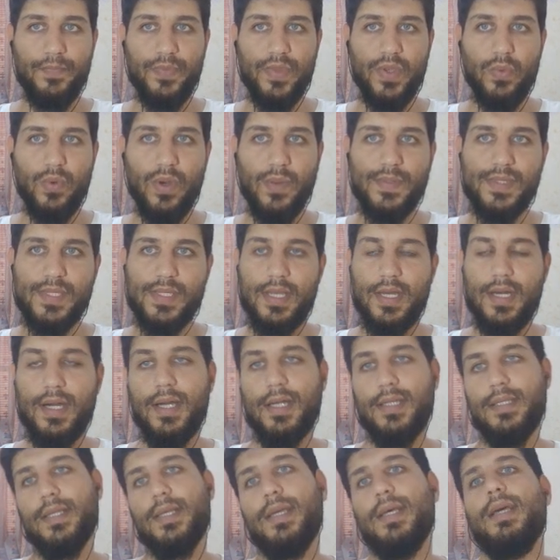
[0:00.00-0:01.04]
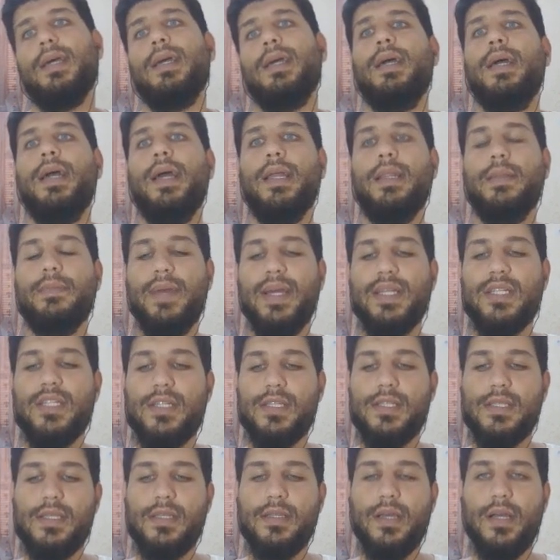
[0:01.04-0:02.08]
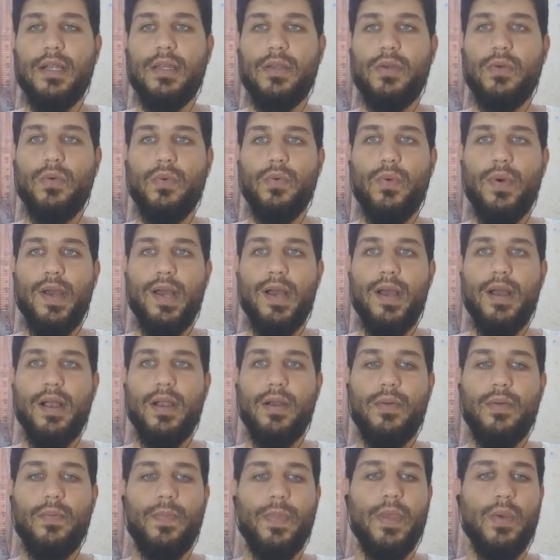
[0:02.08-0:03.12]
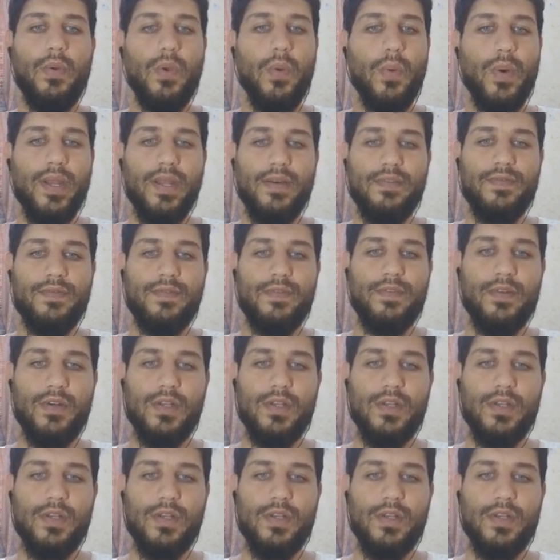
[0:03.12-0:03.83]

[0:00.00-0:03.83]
website and imagine a scenario where we want to, for